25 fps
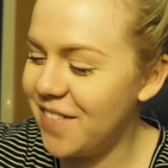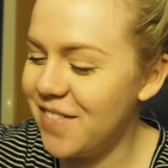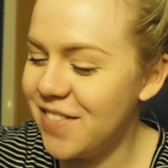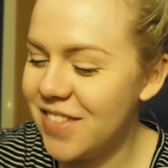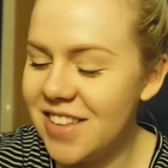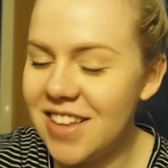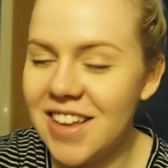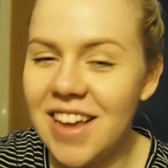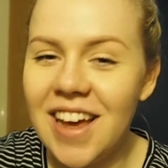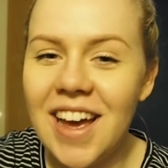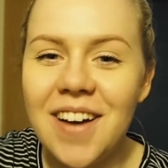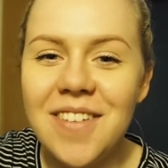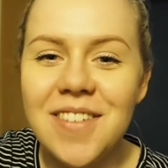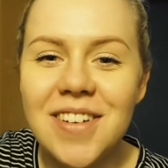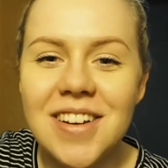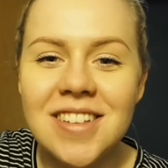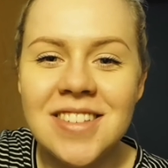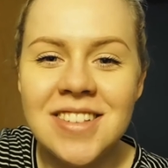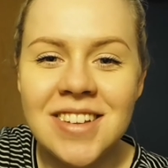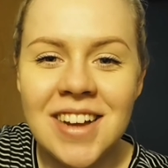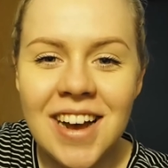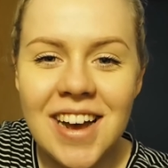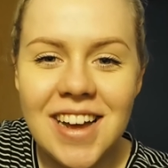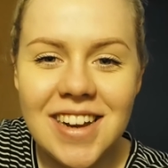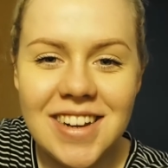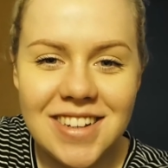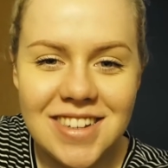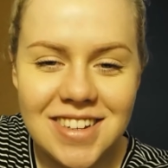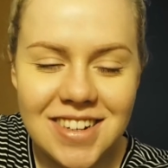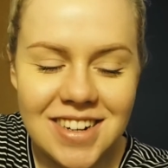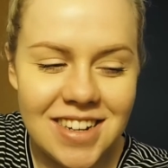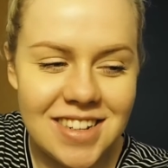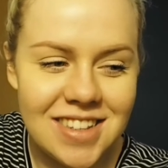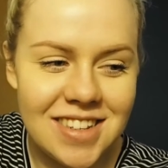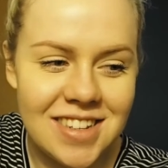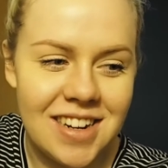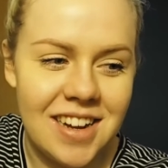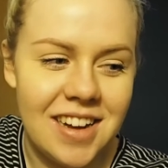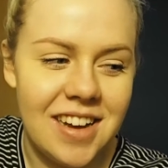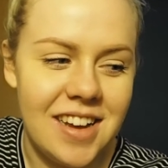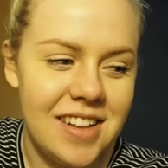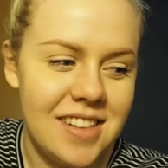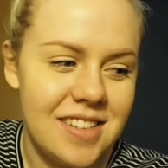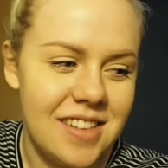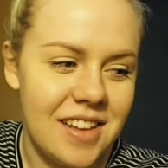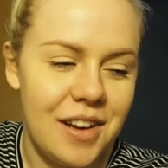So yeah, I'm gonna start editing it tonight.